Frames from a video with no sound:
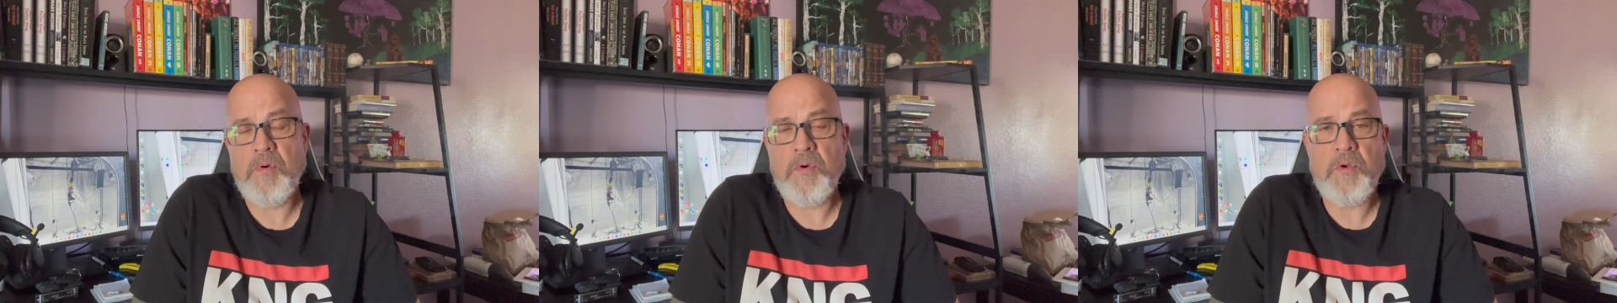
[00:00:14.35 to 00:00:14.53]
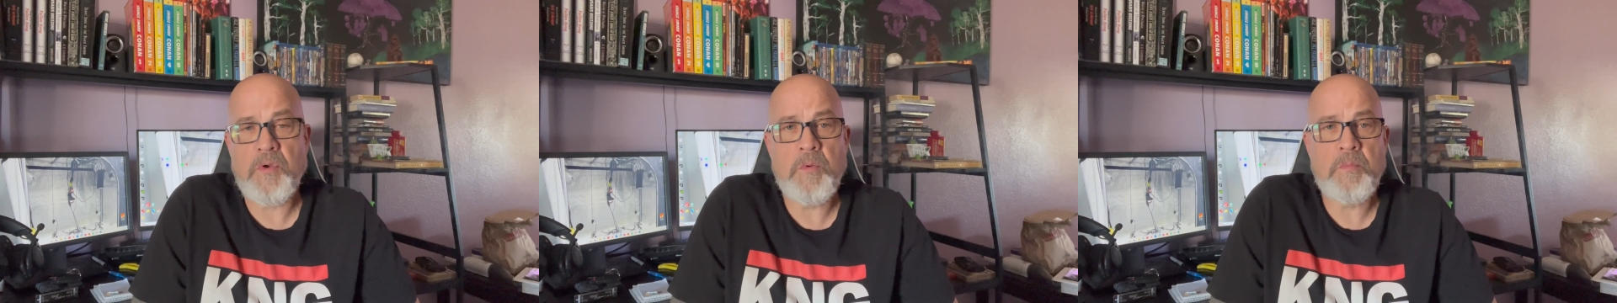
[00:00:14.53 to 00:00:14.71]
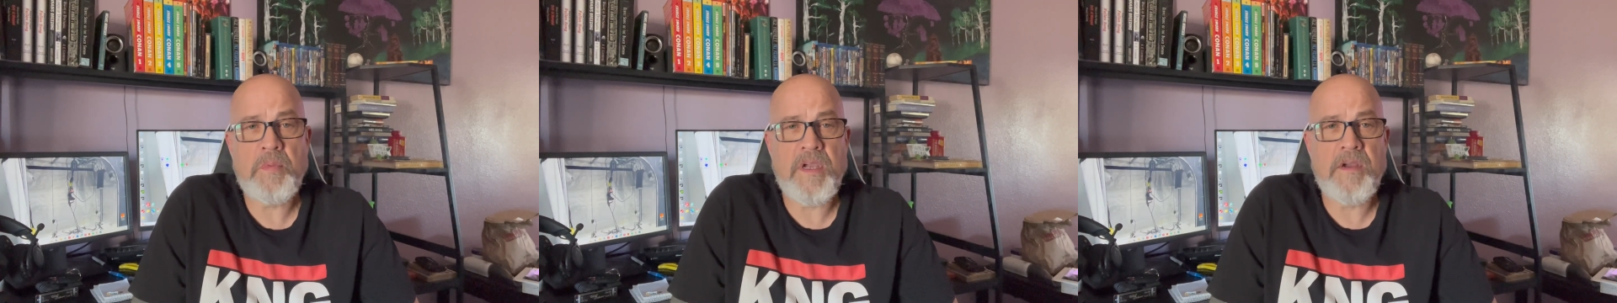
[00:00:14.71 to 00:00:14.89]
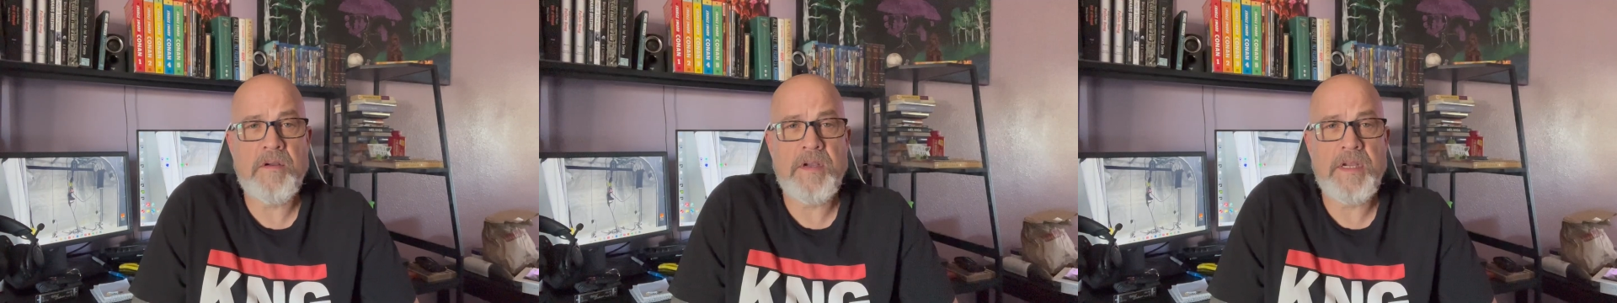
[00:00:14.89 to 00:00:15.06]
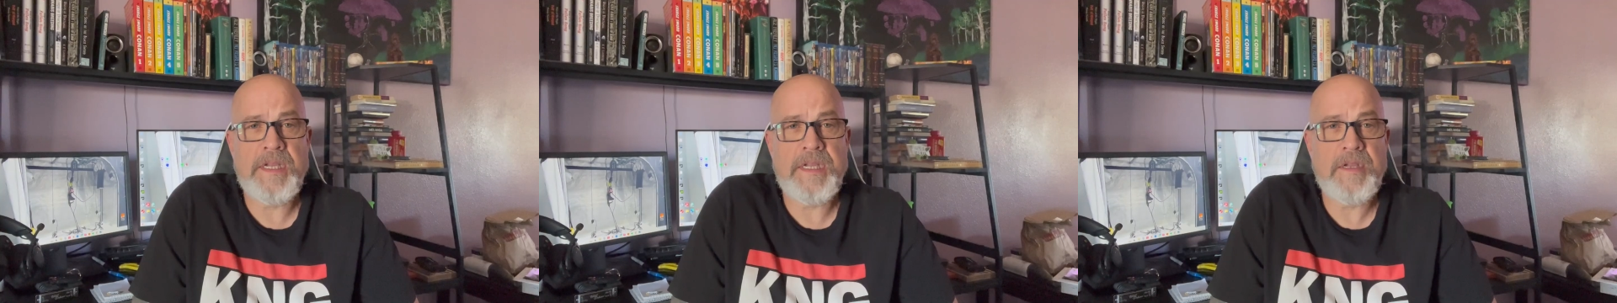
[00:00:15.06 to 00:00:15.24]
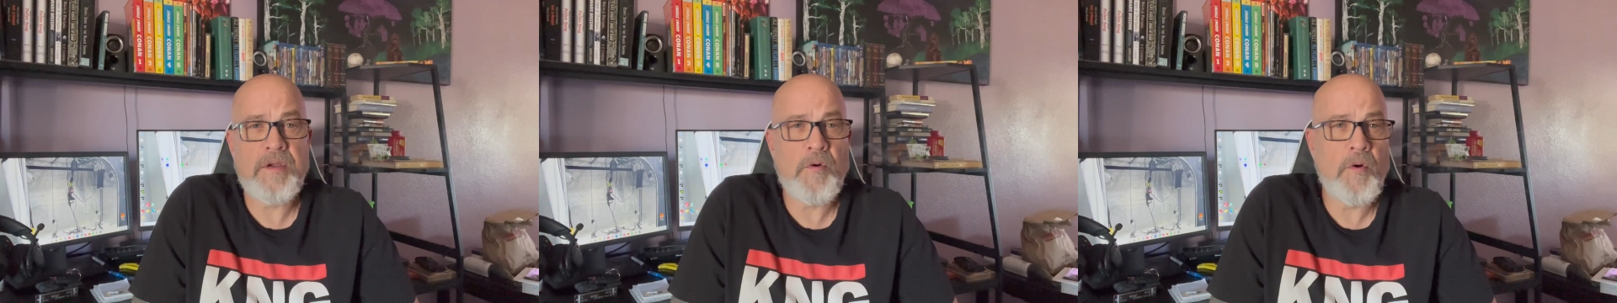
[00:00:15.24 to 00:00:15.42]

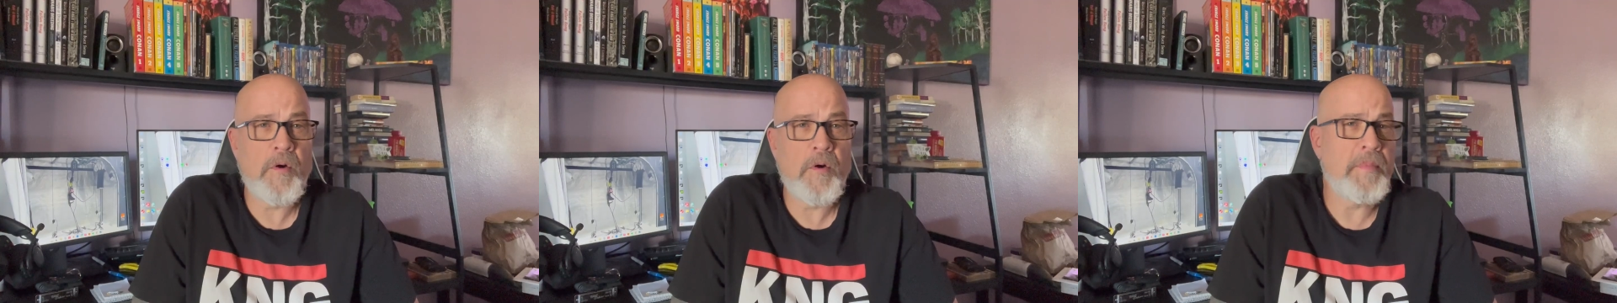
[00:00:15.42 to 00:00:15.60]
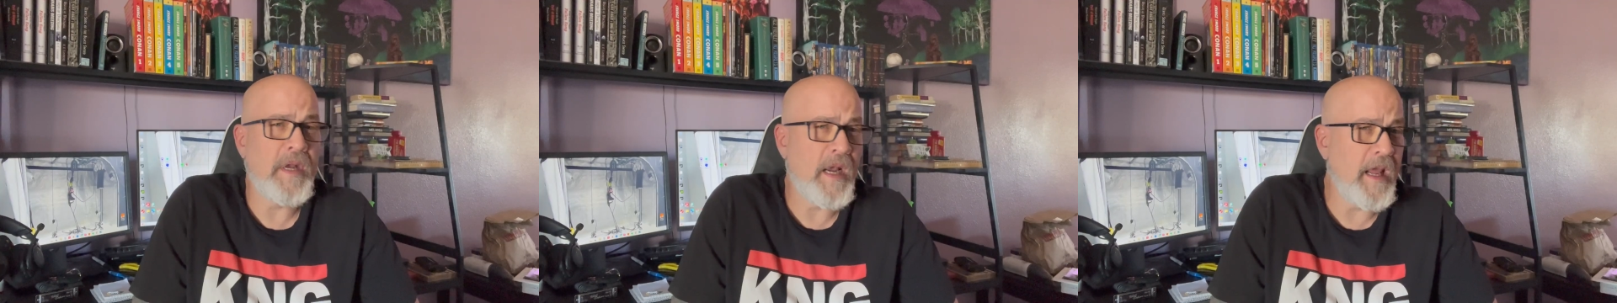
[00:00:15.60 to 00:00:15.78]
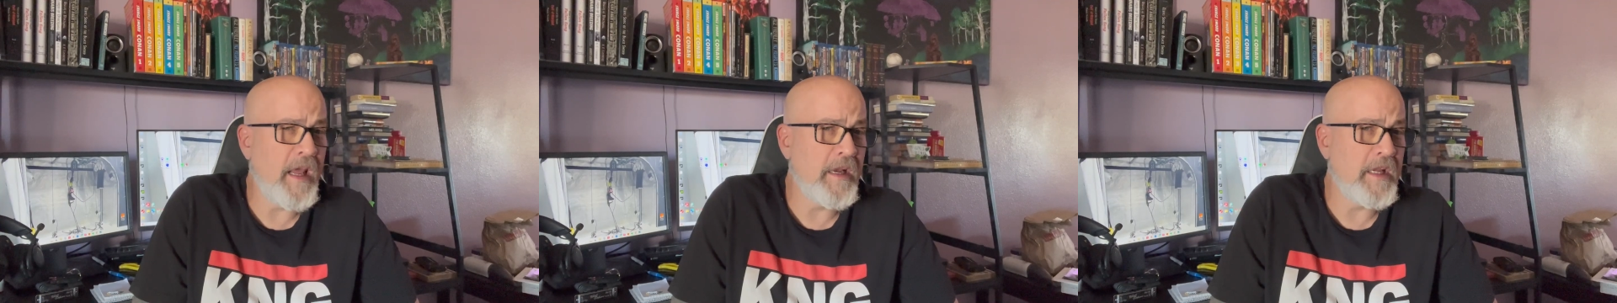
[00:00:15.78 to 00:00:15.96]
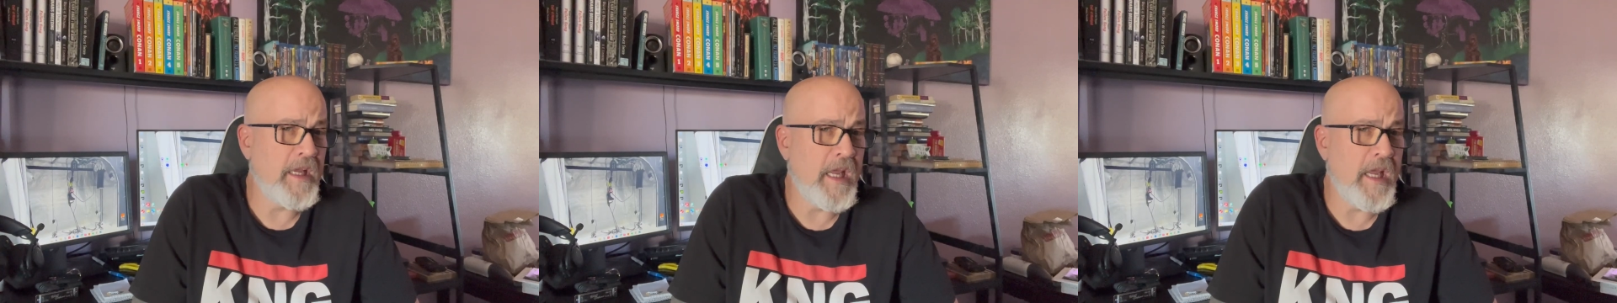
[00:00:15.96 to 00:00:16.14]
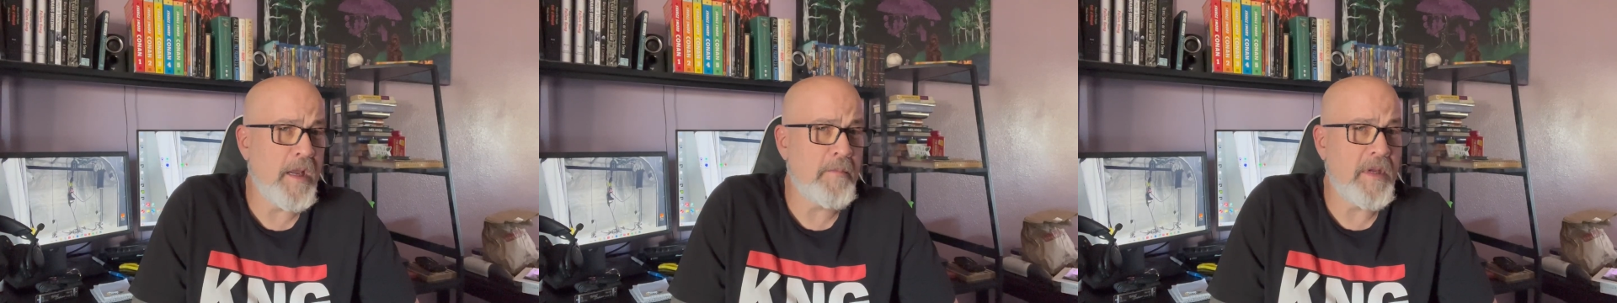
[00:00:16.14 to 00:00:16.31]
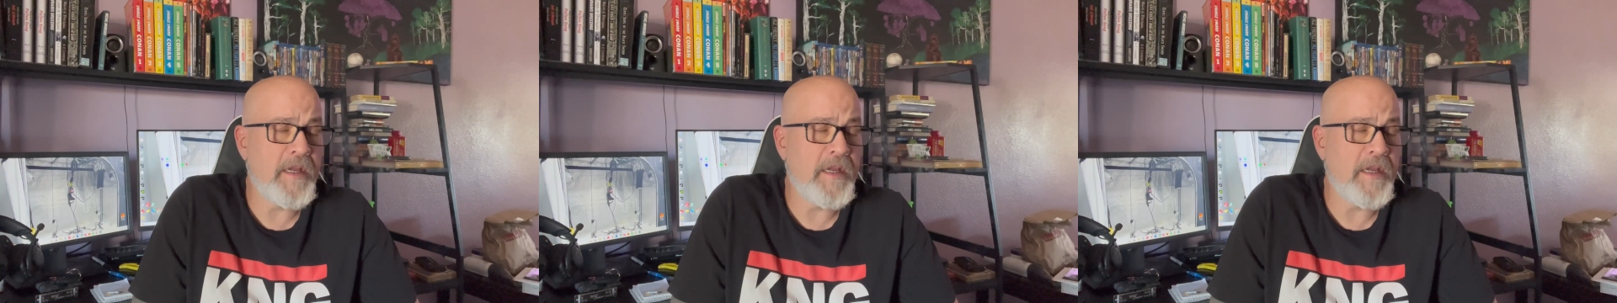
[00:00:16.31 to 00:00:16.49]
blueberry or banana
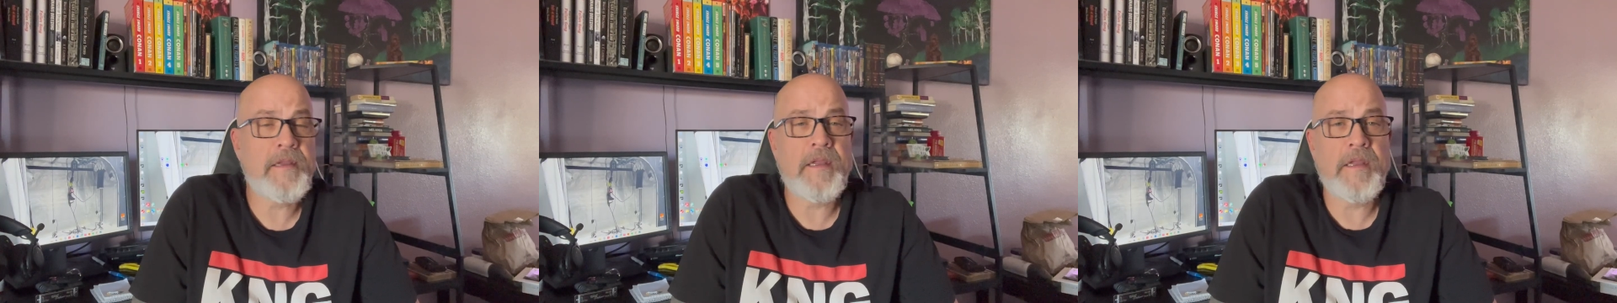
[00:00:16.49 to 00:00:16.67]
hammock